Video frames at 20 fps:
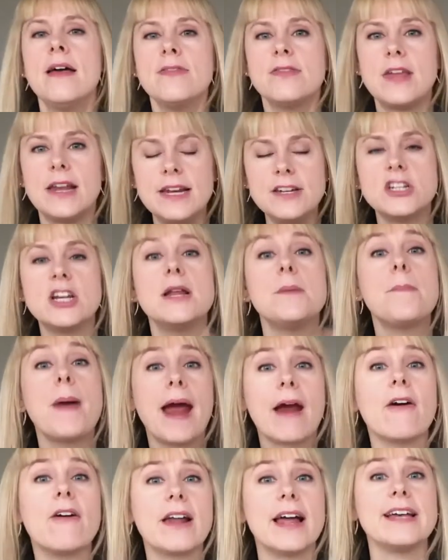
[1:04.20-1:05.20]
that literally
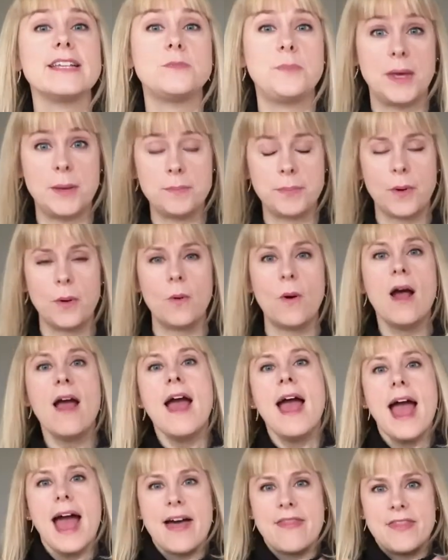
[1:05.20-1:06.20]
paralyze people
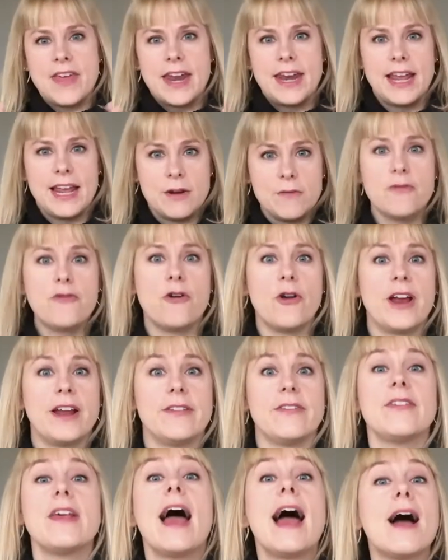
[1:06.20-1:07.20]
and that
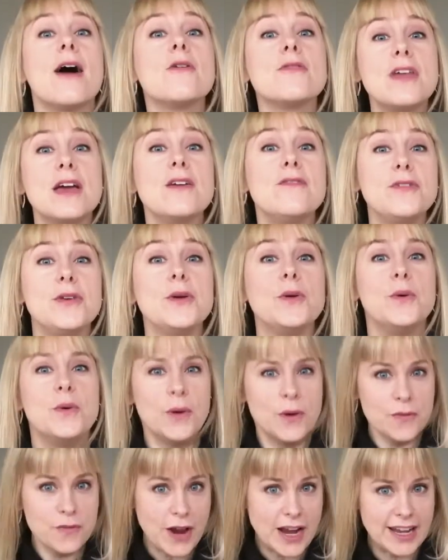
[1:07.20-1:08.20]
influence how they
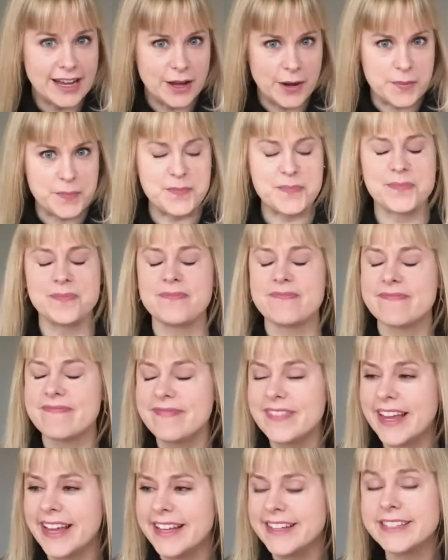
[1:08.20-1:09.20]
view failure.
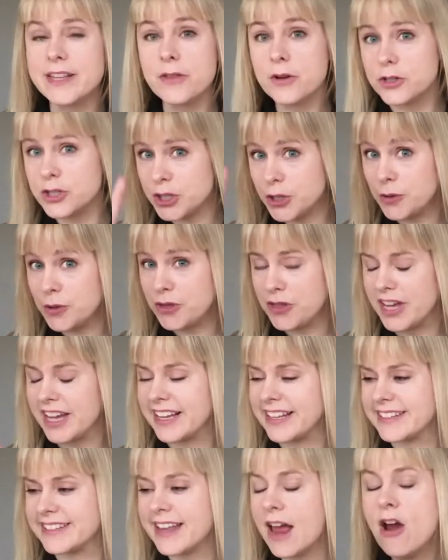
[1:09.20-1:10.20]
So there are two
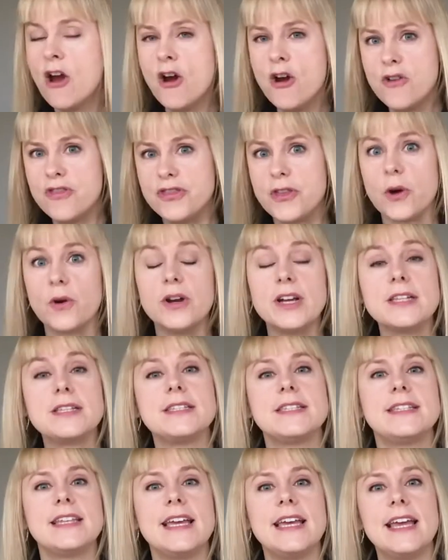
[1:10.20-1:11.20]
things. There
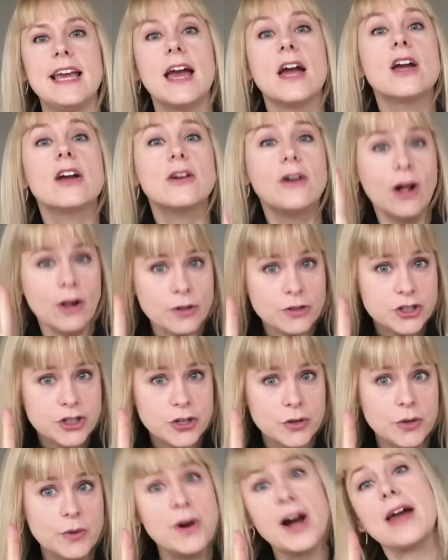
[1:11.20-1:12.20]
is the
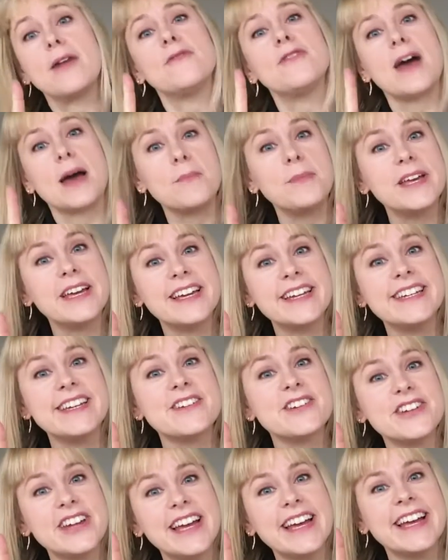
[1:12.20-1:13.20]
cultural and family
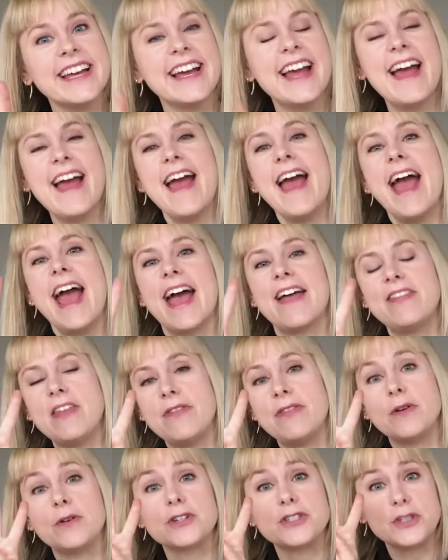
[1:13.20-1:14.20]
conditioning, and
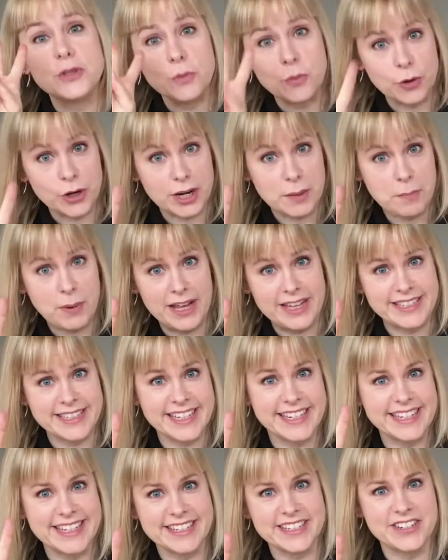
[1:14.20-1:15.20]
then there's the workplace
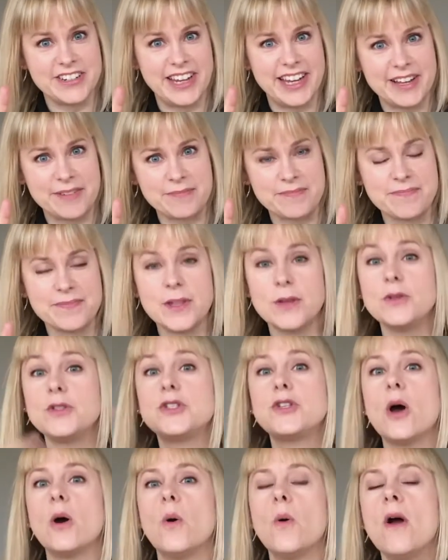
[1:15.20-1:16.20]
conditioning.
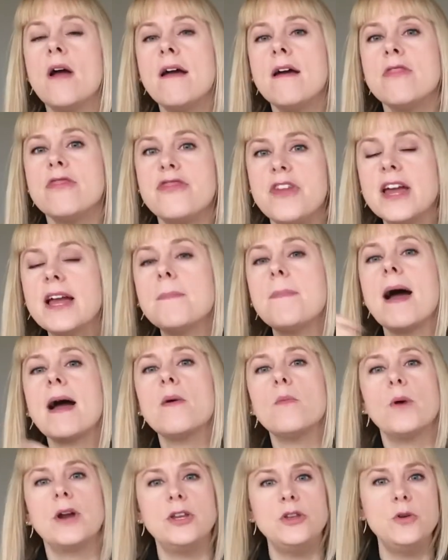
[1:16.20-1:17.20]
So think
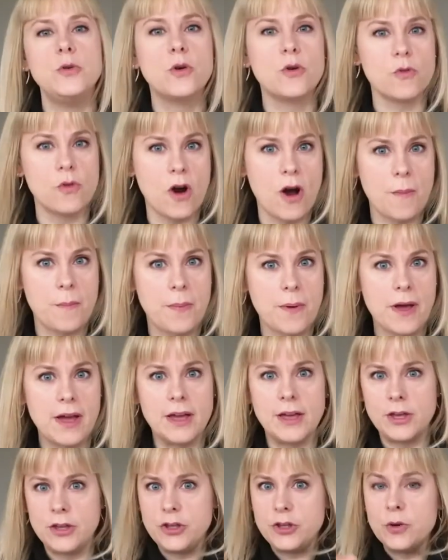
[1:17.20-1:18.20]
about when you grew
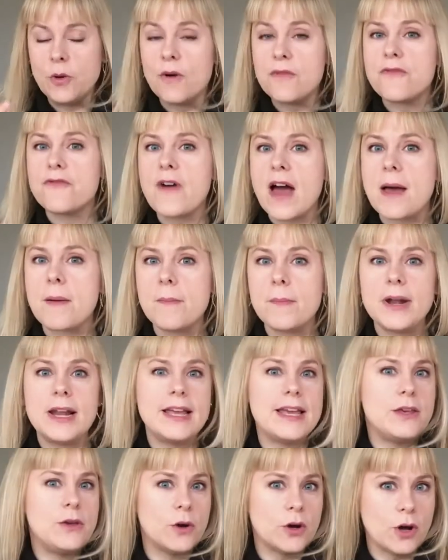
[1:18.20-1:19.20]
up, your
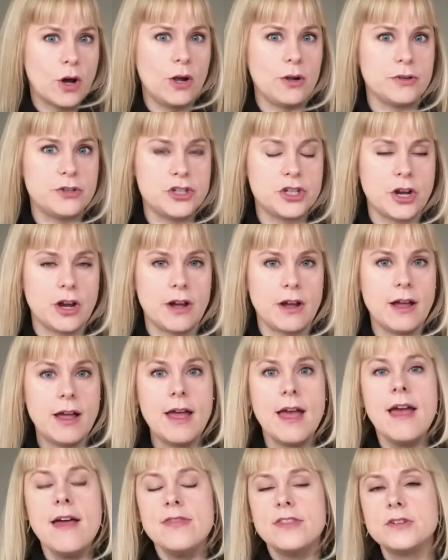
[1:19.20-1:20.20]
family, your culture.
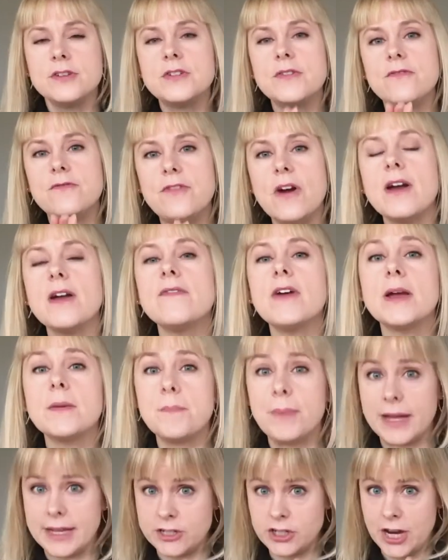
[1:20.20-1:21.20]
There's a very, very
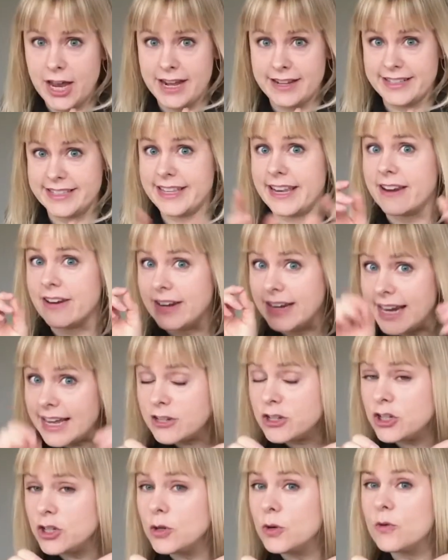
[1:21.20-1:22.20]
big chance that
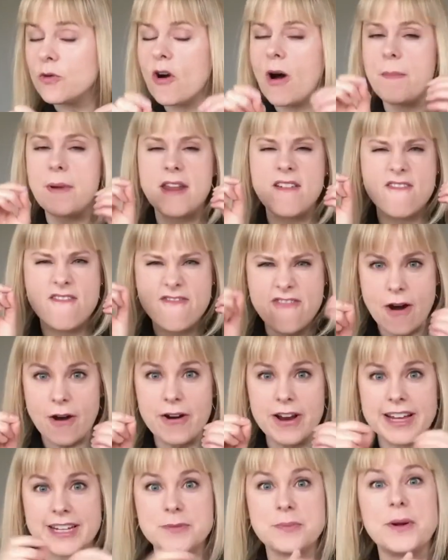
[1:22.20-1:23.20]
unless you grew up in a
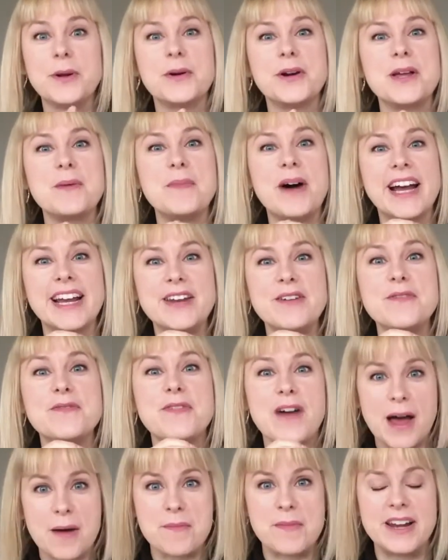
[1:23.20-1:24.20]
very entrepreneurially minded
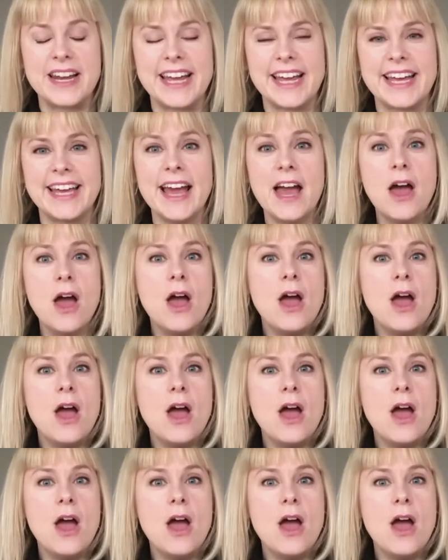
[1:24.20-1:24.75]
family,